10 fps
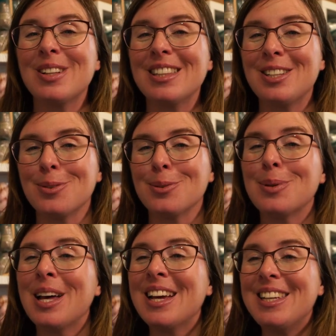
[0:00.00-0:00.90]
little
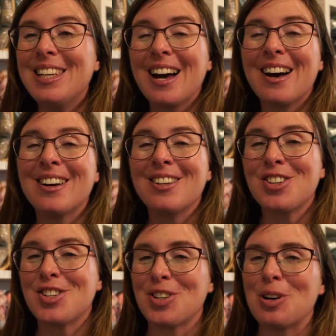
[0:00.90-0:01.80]
yarn
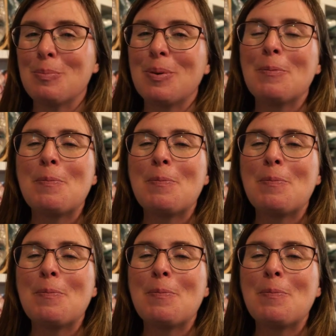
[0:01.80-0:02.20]
shop.